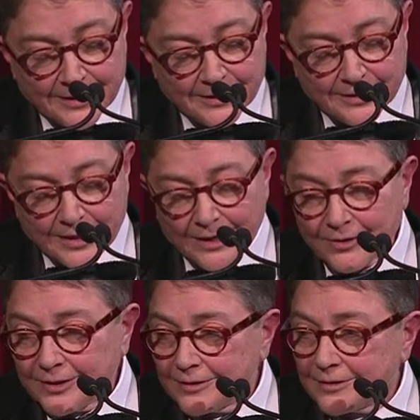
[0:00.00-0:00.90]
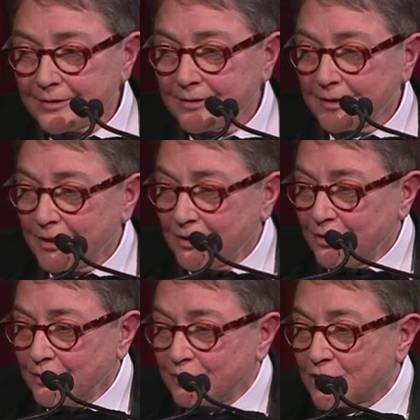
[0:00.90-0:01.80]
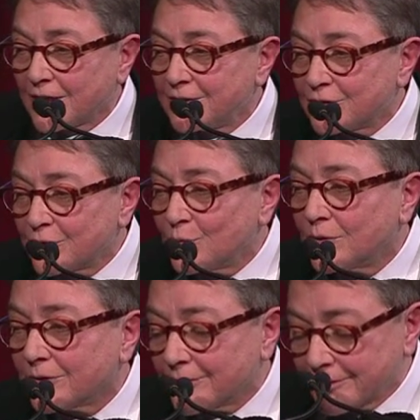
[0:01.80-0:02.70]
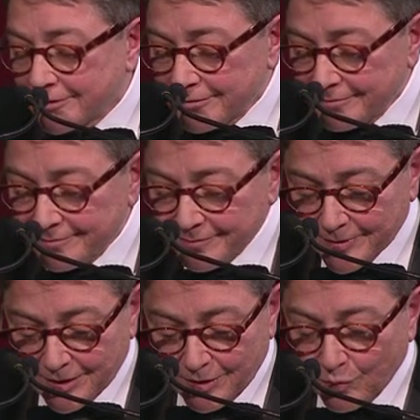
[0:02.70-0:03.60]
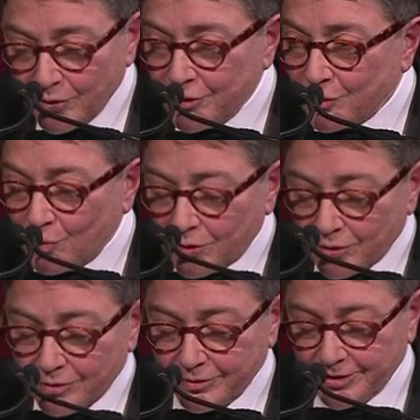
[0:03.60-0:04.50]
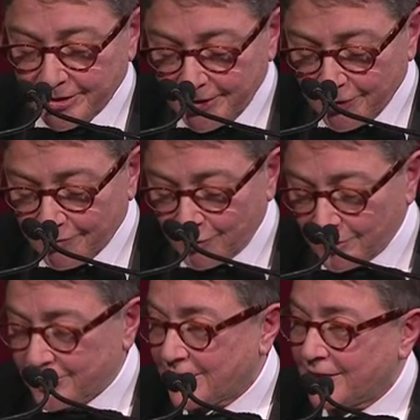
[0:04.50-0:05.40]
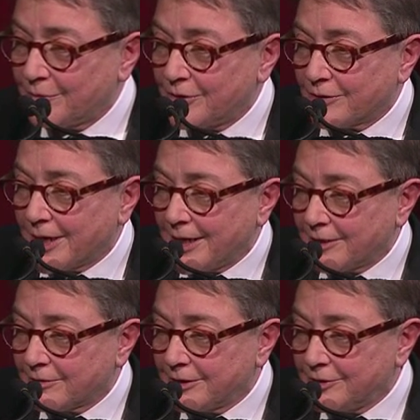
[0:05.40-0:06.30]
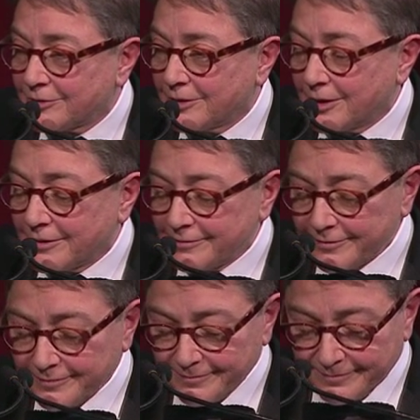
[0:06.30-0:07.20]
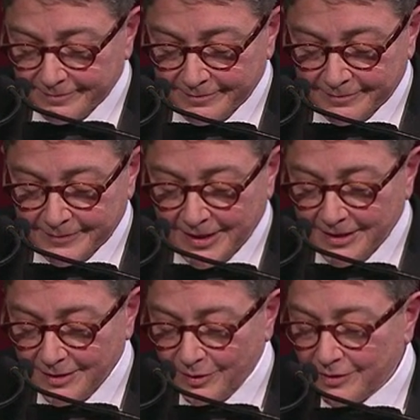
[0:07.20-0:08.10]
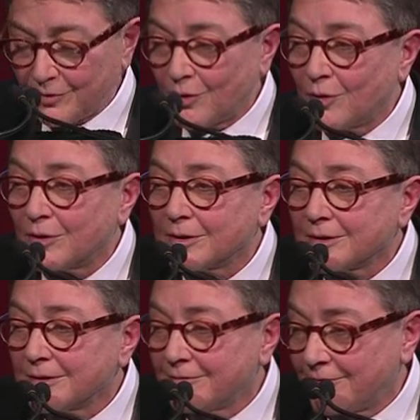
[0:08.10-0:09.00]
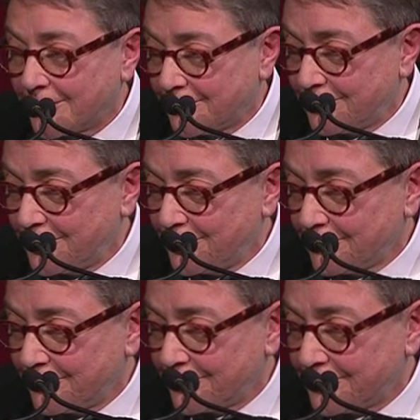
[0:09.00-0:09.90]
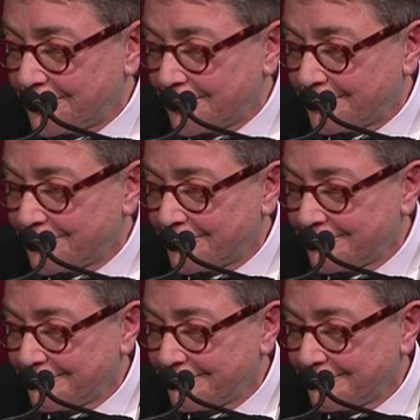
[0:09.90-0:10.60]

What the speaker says: Larry, you've changed the world with your words and your foresight, with your anger and your love, and we have all followed in your footsteps.